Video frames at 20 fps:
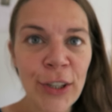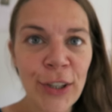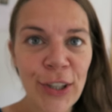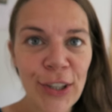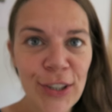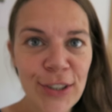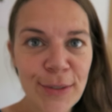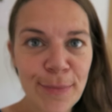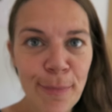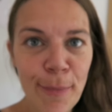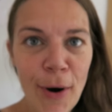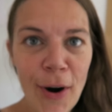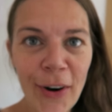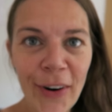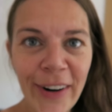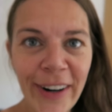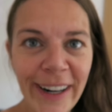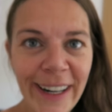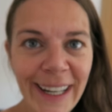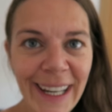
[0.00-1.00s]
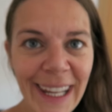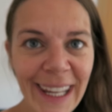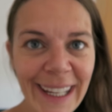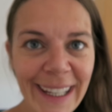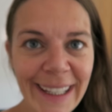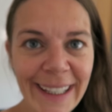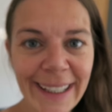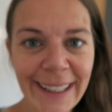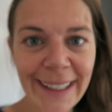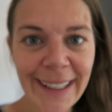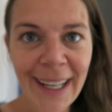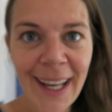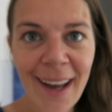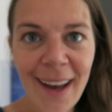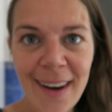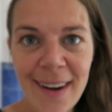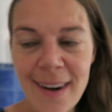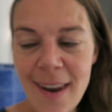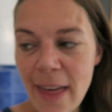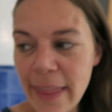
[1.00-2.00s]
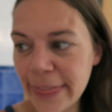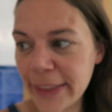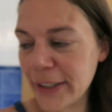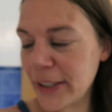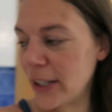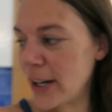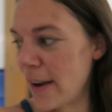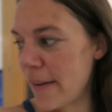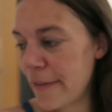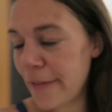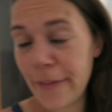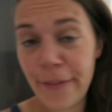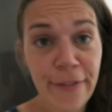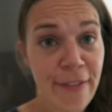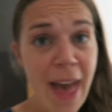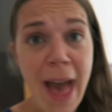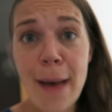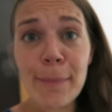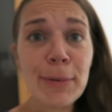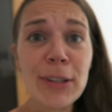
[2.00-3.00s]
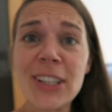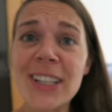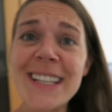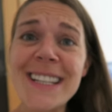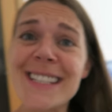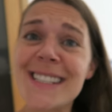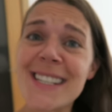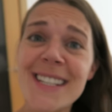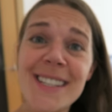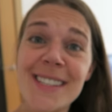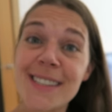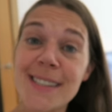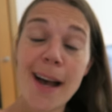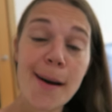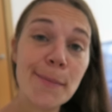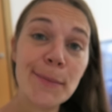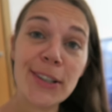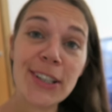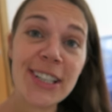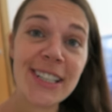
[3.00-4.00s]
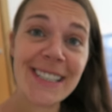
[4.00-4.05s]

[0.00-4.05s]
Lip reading: Good morning! Another fabulous summer